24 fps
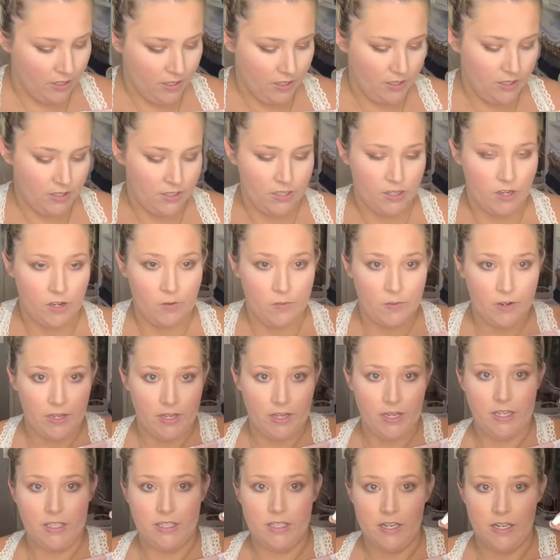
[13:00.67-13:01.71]
So
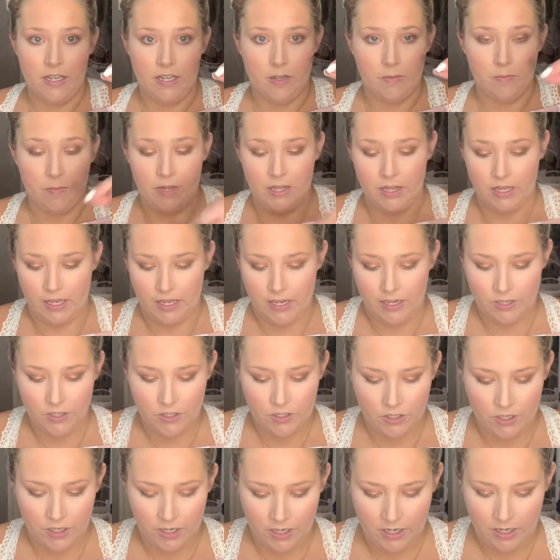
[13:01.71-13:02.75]
I take my
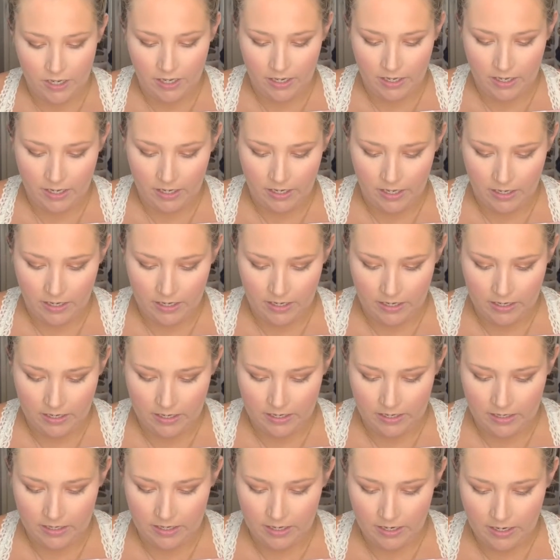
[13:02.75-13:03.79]
lash
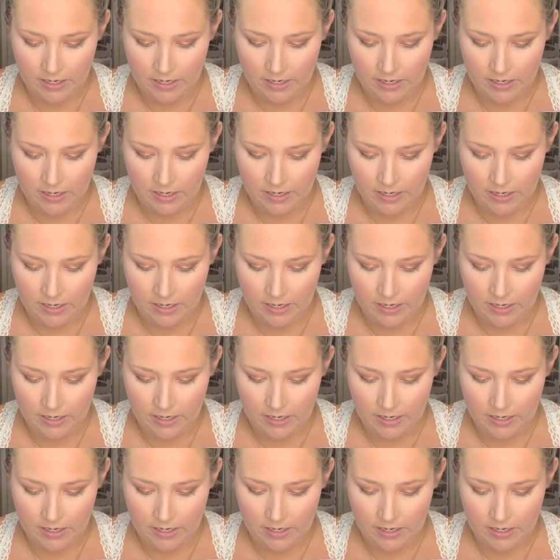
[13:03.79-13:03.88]
and